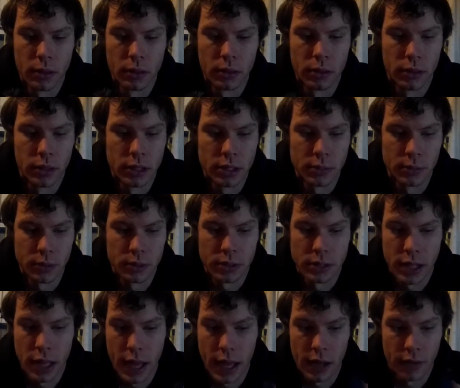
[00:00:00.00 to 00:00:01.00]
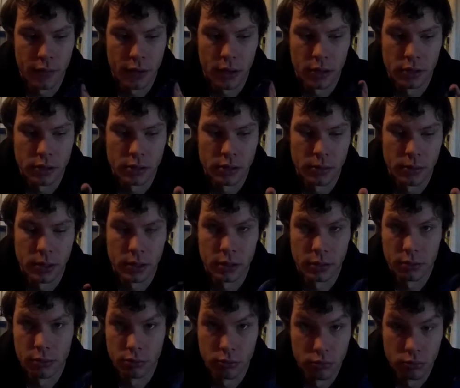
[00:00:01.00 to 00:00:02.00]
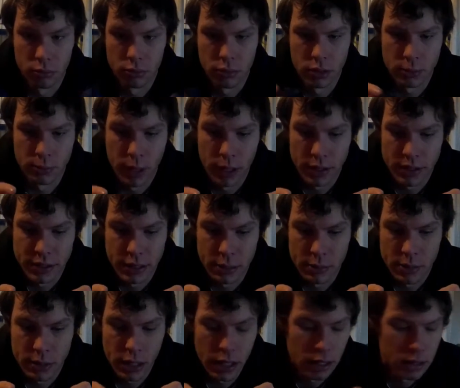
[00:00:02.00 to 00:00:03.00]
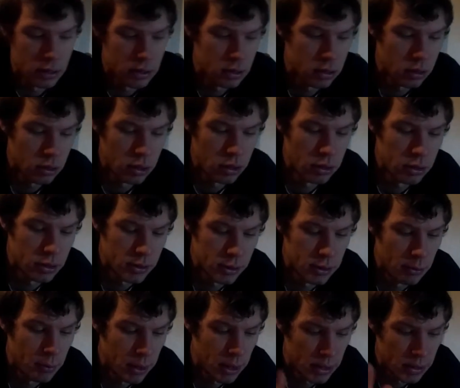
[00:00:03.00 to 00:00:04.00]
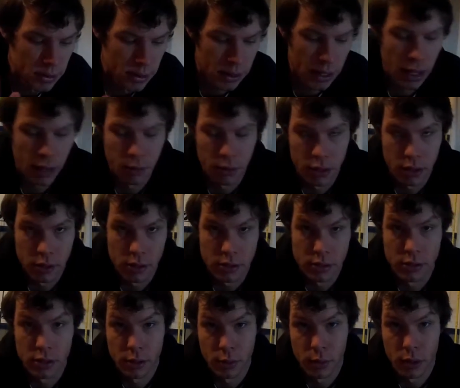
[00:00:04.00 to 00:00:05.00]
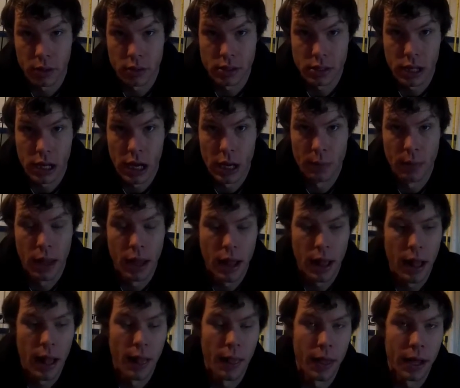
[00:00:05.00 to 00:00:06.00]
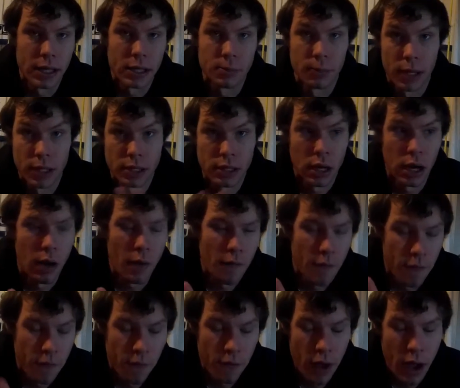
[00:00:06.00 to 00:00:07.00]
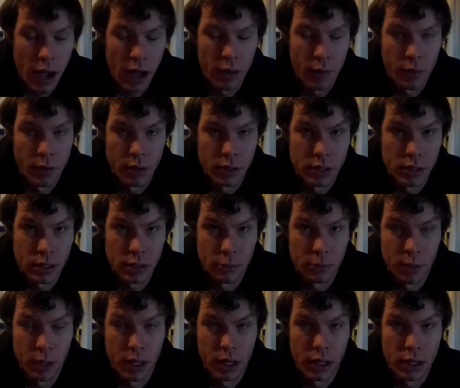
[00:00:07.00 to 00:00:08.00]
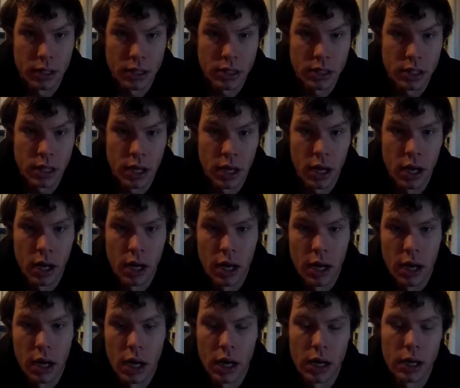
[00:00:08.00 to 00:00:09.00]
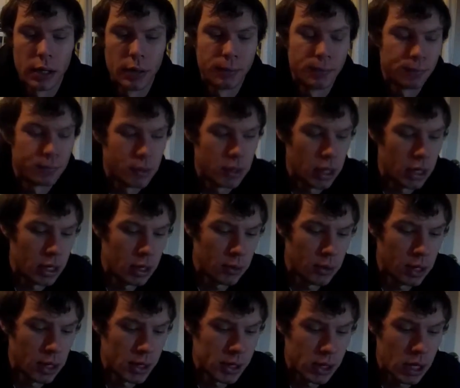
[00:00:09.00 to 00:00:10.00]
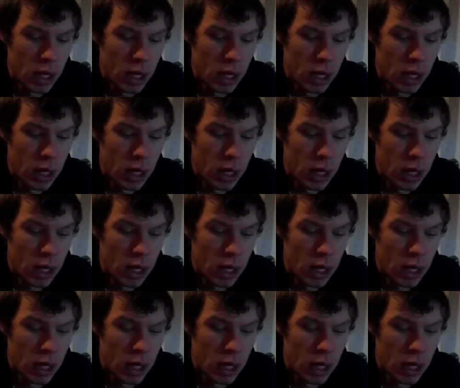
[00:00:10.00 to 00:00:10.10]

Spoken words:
this one's the ½ ounce. I mean, about the same size. So those are the baits that I would use during the winter time. That's my top 5 wintertime baits. Anyways, I